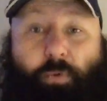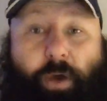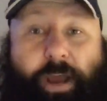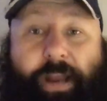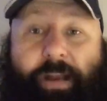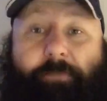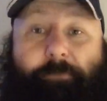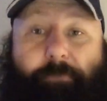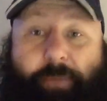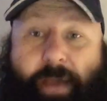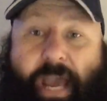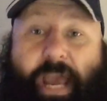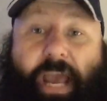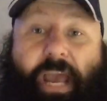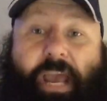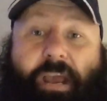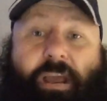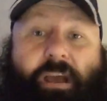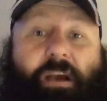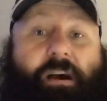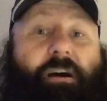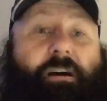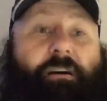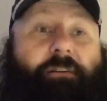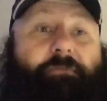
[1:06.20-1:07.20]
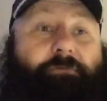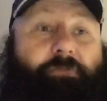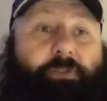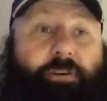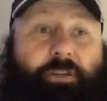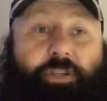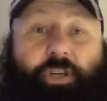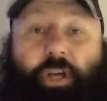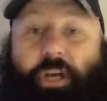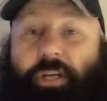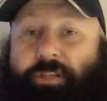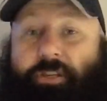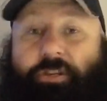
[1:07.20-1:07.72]
way to pay for
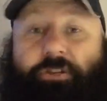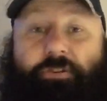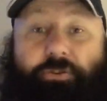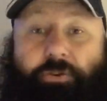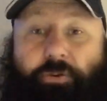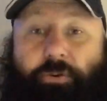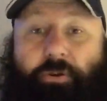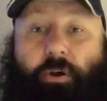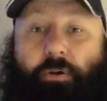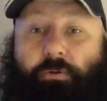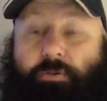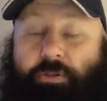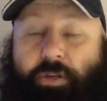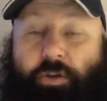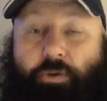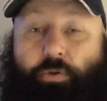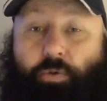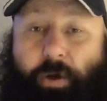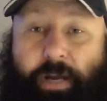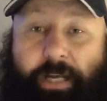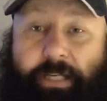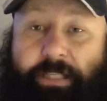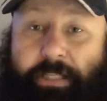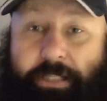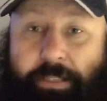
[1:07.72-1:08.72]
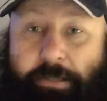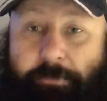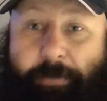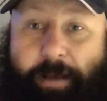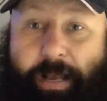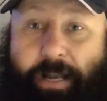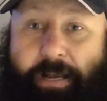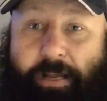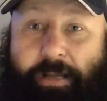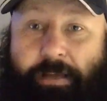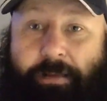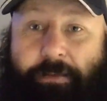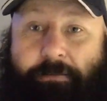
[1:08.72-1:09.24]
Justin Trudeau's crazy
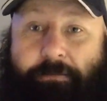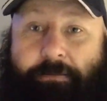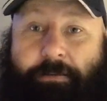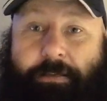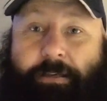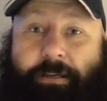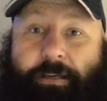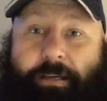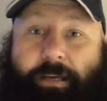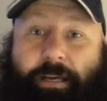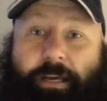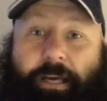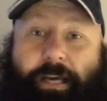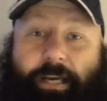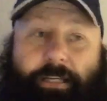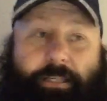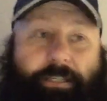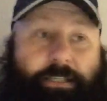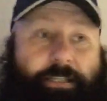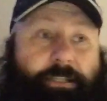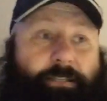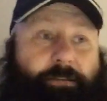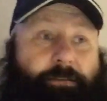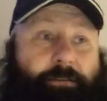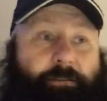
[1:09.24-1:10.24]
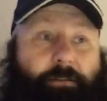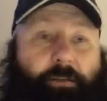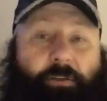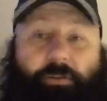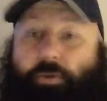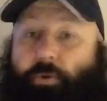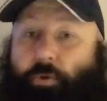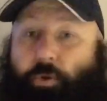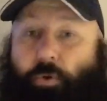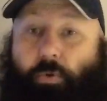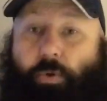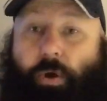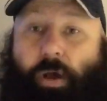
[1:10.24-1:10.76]
spending. It's
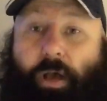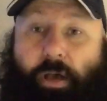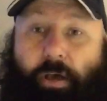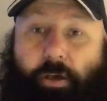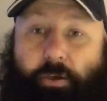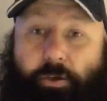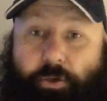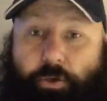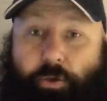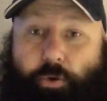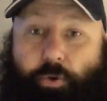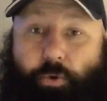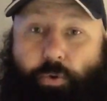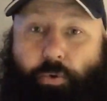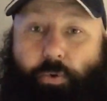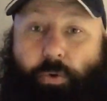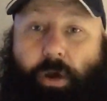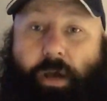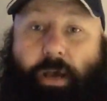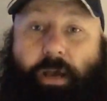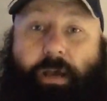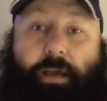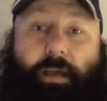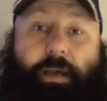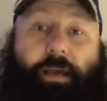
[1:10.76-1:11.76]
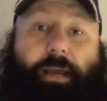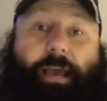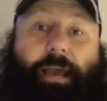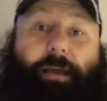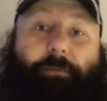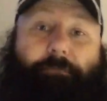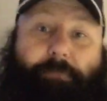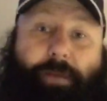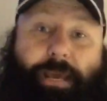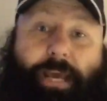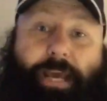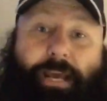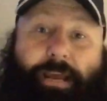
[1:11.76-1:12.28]
through you
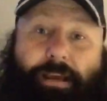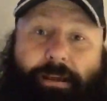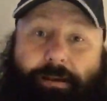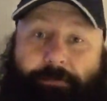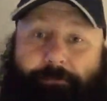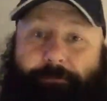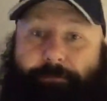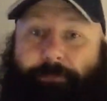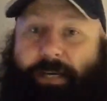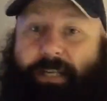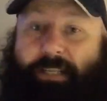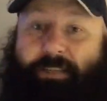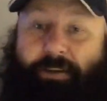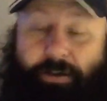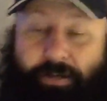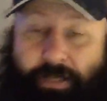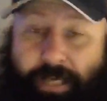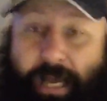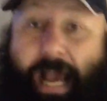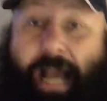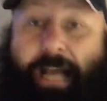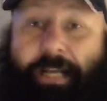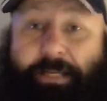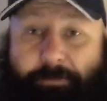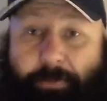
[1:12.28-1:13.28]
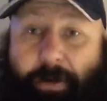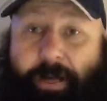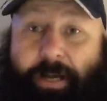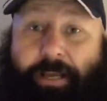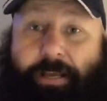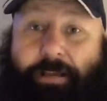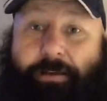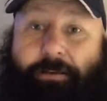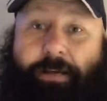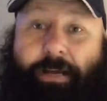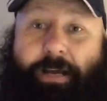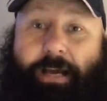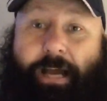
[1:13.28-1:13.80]
and me. It's our tax money.
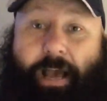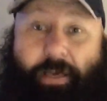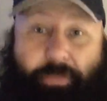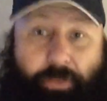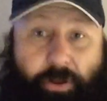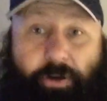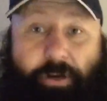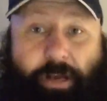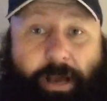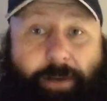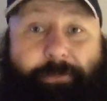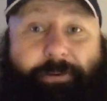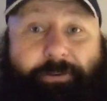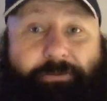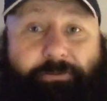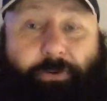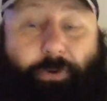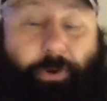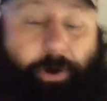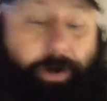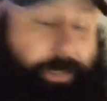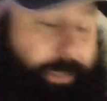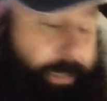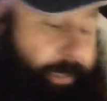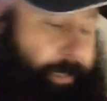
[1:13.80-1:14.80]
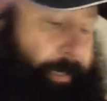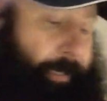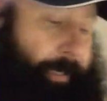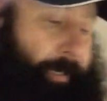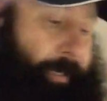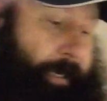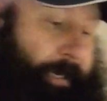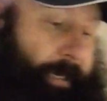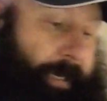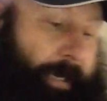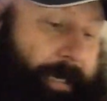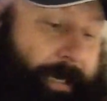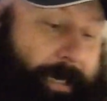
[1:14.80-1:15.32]
And they're coming for
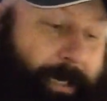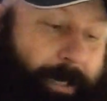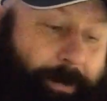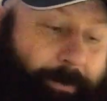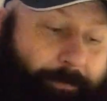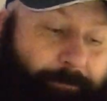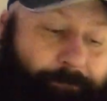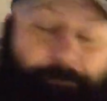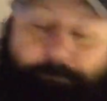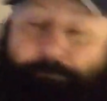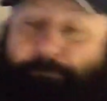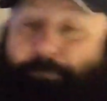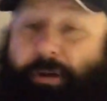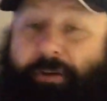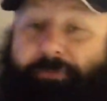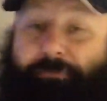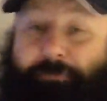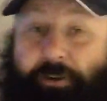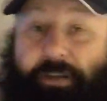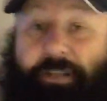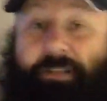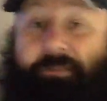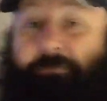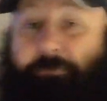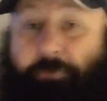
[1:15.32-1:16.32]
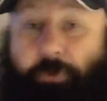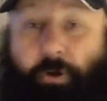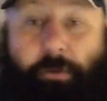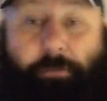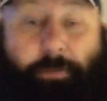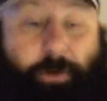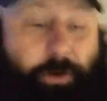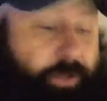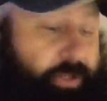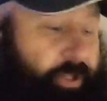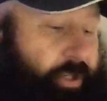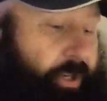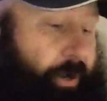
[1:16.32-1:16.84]
it. But first and
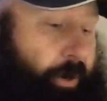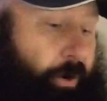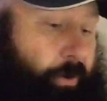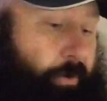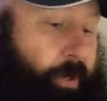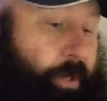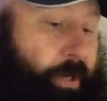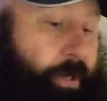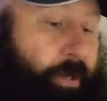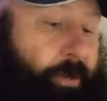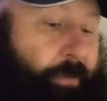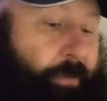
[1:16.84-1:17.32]
foremost, you know,